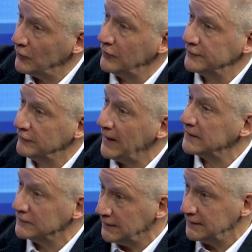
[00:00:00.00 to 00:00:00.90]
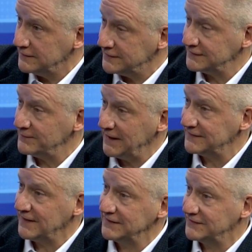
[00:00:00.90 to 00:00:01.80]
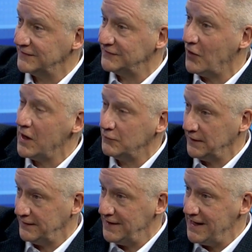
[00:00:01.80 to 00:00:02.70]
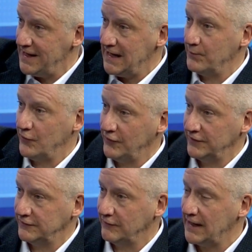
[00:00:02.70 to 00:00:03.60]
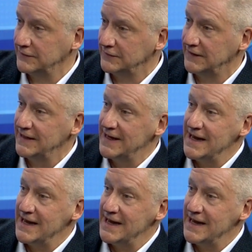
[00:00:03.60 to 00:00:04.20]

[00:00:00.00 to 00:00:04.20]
or her directly? Does it make sense to talk with him or her directly?